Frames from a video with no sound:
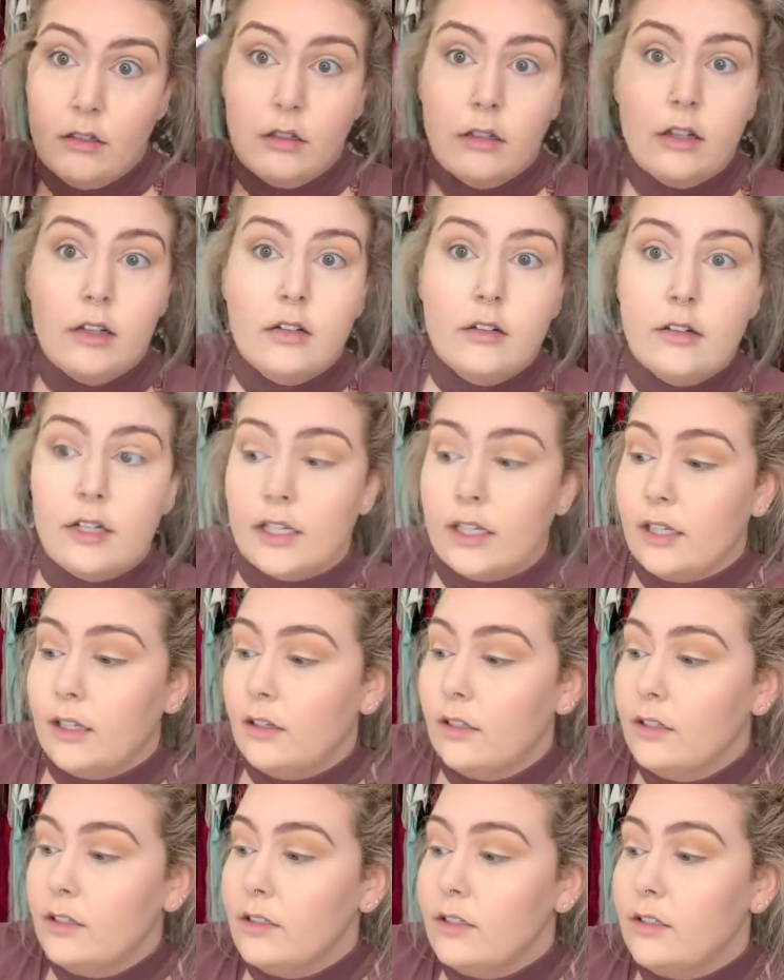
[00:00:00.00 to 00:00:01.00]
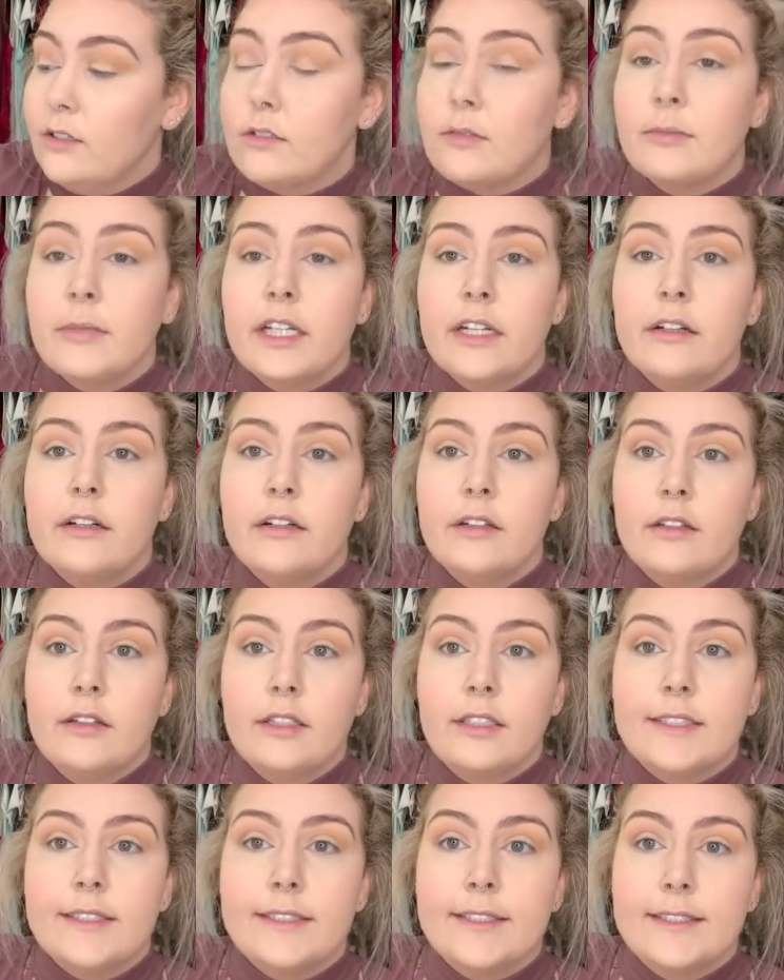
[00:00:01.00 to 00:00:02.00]
Okay, let's use a mirror.
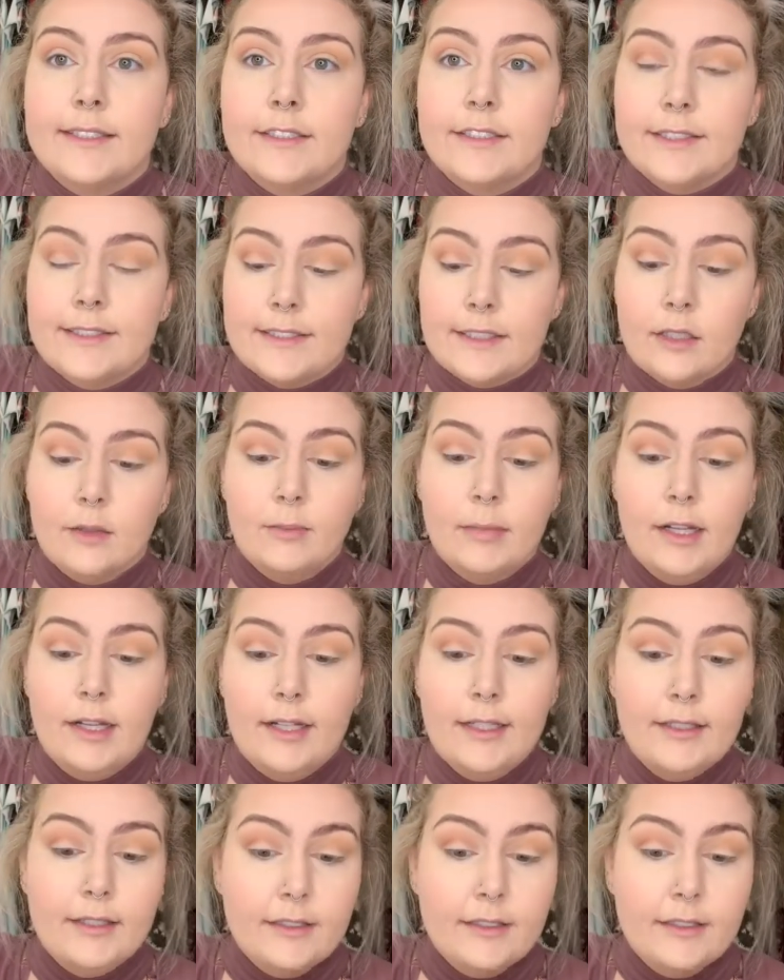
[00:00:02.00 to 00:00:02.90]
Let's not just go blind.